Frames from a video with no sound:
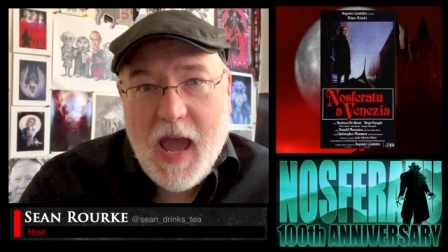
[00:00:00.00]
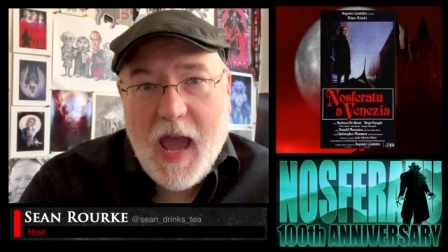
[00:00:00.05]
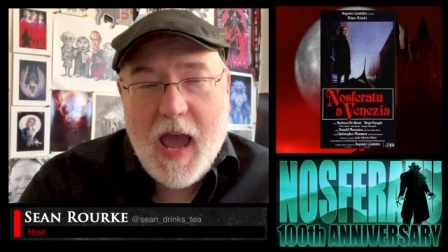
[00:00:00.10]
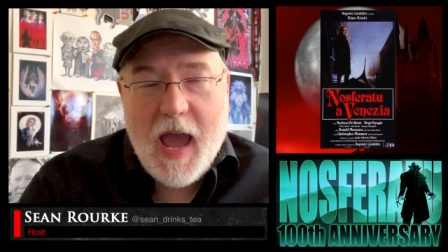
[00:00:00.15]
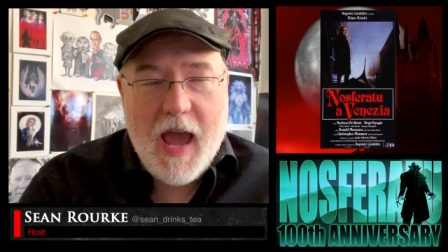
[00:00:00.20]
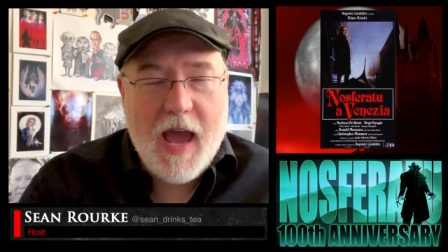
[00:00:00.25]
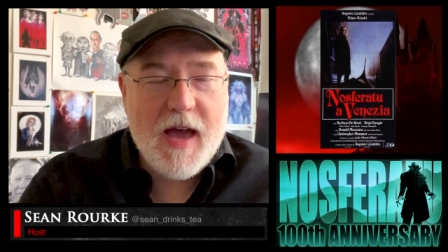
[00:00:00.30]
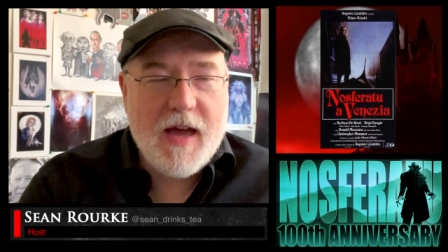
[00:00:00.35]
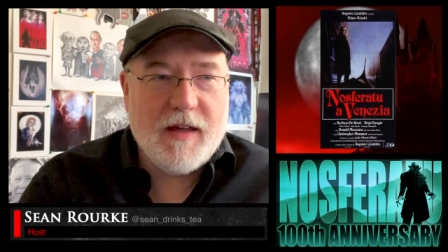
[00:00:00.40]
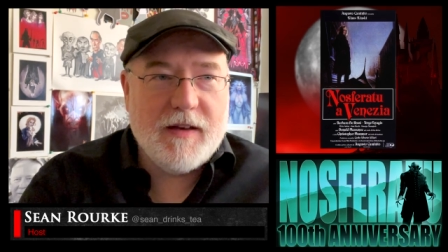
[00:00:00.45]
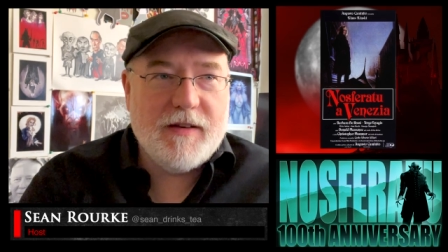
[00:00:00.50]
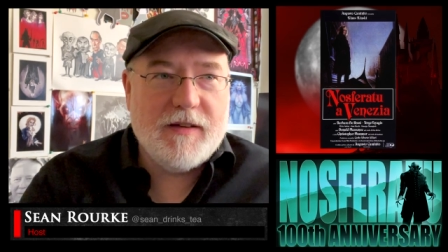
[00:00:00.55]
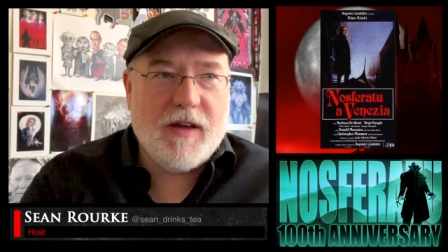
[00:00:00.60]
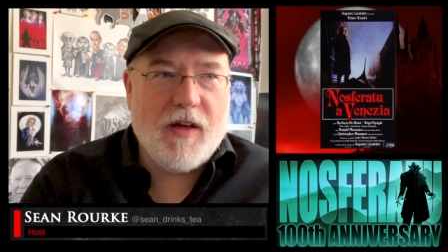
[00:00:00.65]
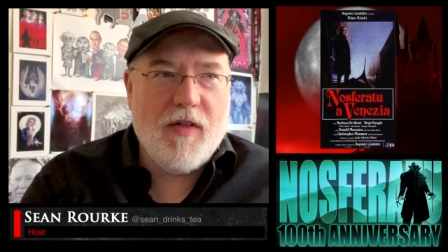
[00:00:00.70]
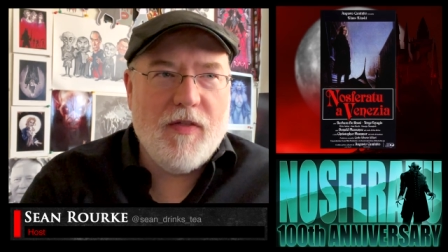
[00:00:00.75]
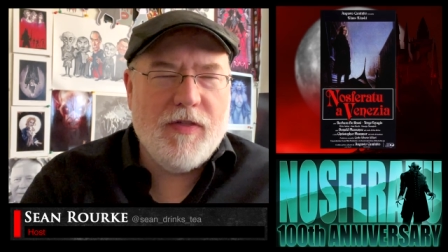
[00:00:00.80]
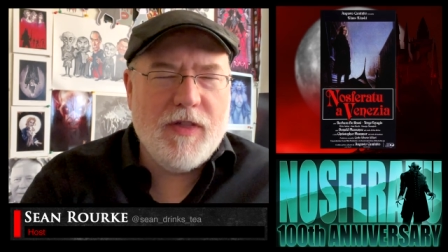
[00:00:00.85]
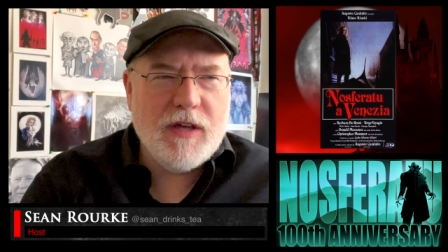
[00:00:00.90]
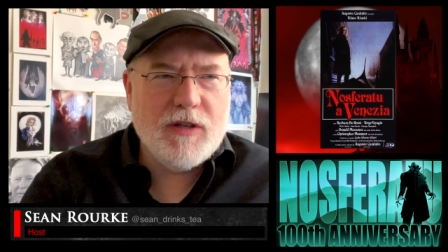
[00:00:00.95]
And
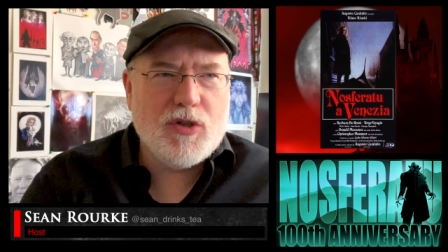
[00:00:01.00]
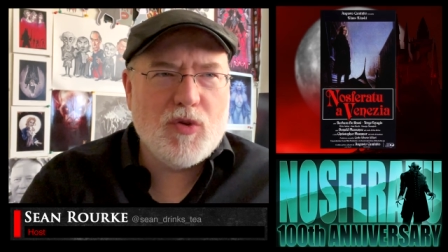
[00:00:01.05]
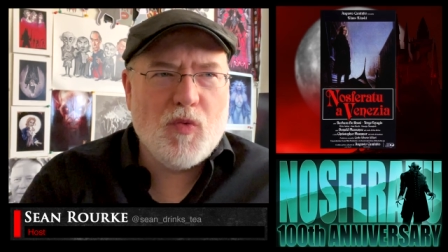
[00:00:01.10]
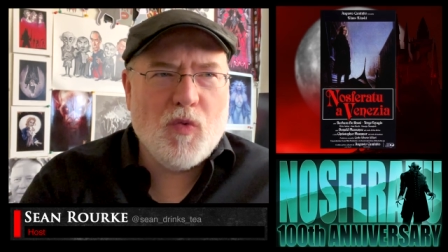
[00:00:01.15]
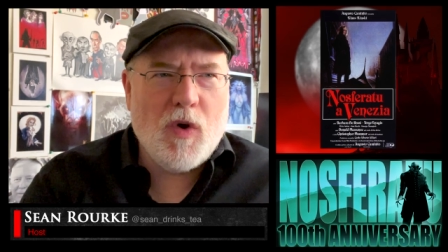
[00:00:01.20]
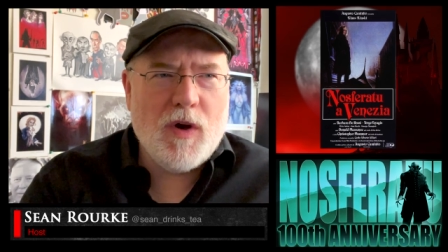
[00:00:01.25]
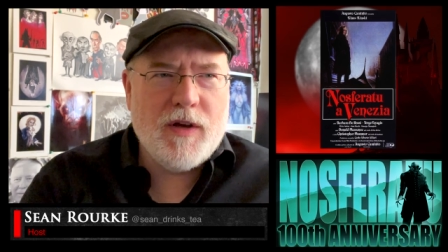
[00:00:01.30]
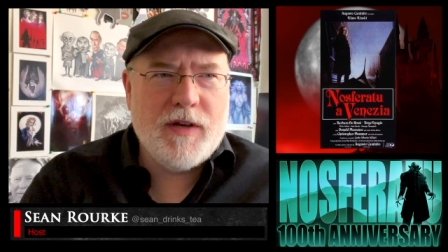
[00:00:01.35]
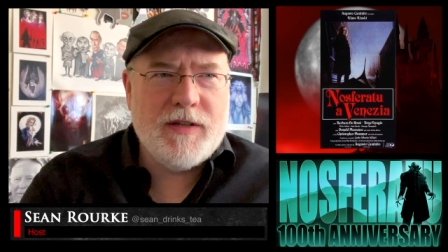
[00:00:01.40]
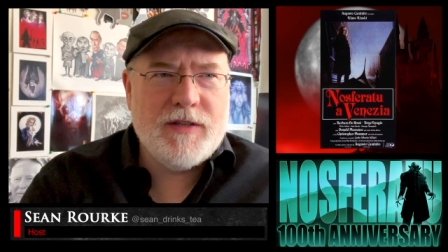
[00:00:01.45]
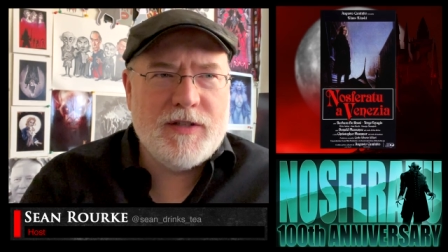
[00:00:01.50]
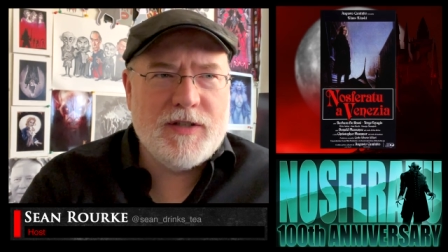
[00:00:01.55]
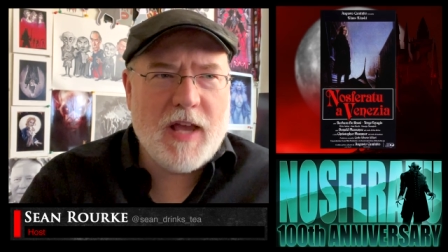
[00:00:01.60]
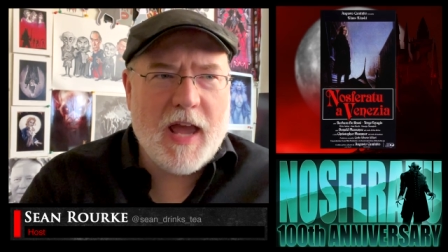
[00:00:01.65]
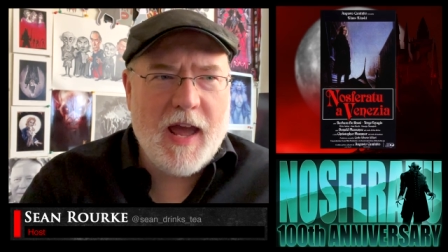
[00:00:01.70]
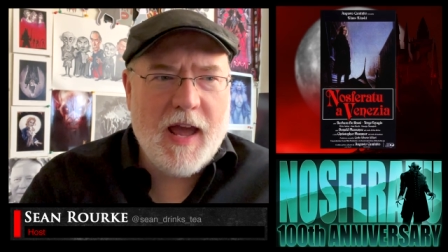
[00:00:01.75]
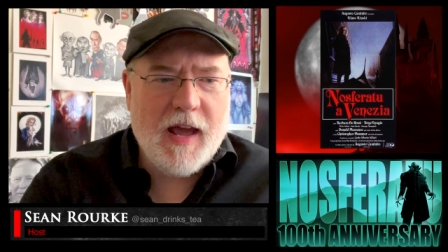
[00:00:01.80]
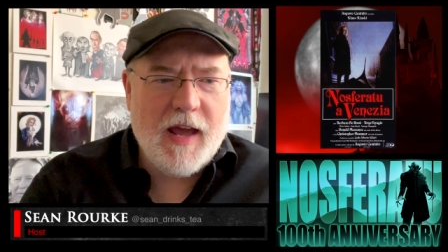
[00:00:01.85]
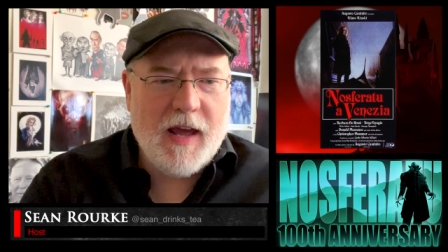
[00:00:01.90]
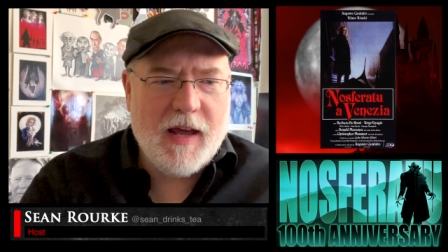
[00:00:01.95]
this was
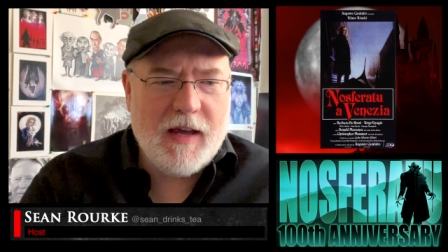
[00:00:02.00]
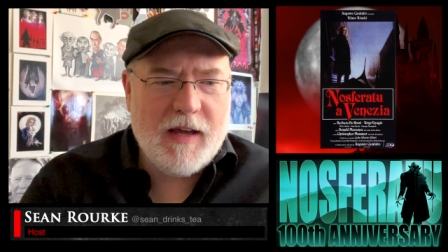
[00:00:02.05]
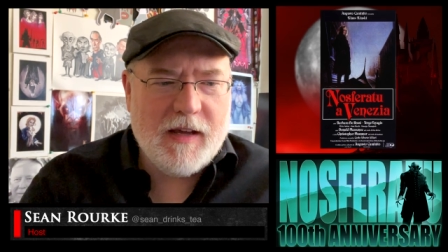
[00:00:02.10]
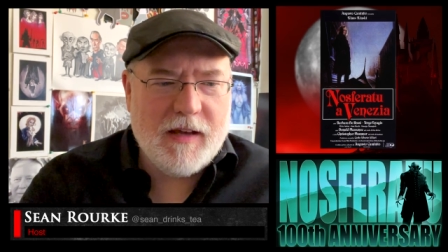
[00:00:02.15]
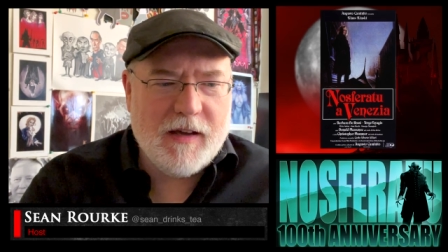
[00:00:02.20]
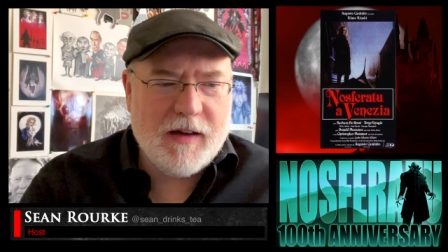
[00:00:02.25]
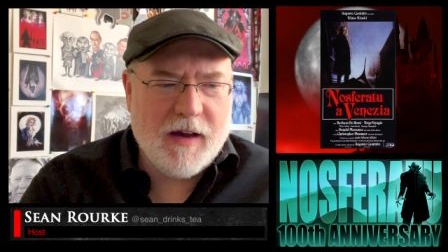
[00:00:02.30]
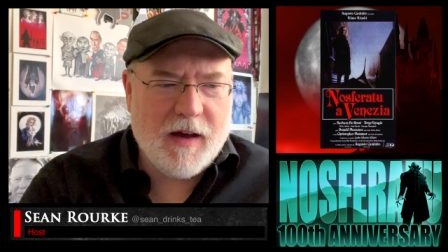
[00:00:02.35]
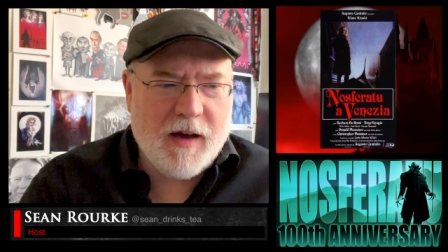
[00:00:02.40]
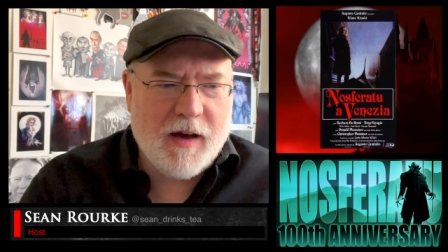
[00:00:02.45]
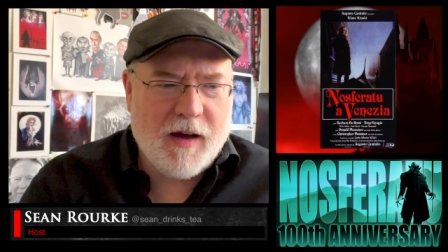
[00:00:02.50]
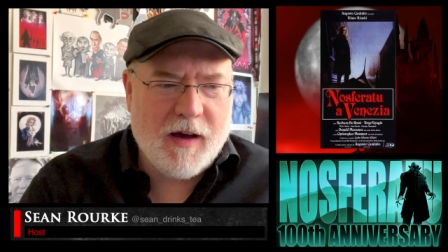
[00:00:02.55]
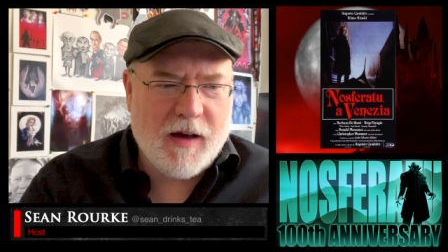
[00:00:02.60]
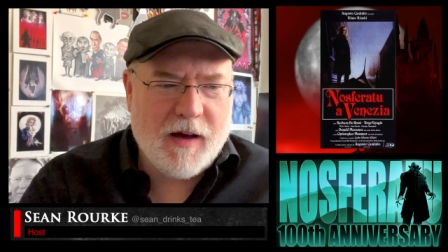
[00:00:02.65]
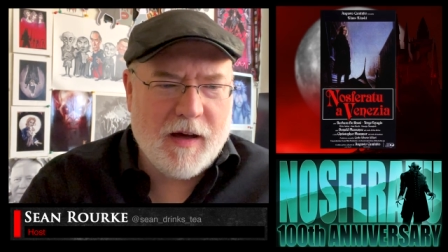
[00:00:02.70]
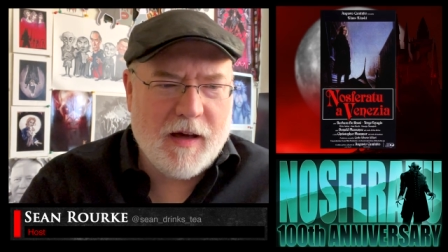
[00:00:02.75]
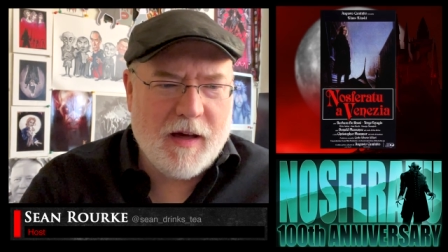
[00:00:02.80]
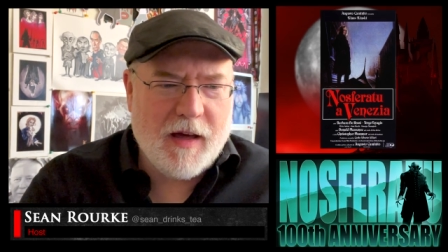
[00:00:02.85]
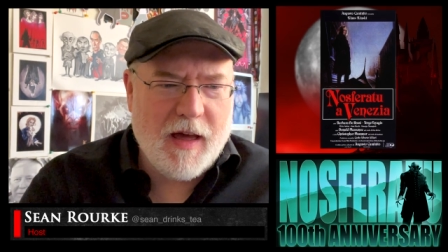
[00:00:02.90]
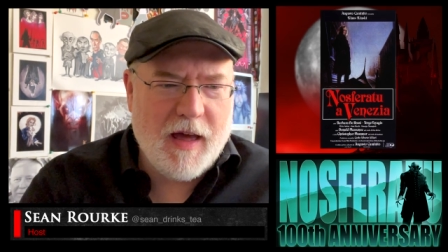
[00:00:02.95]
a,
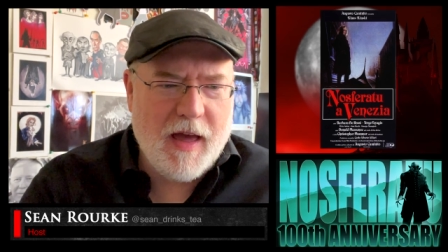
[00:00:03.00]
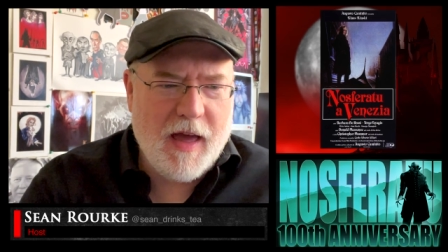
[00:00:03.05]
uh,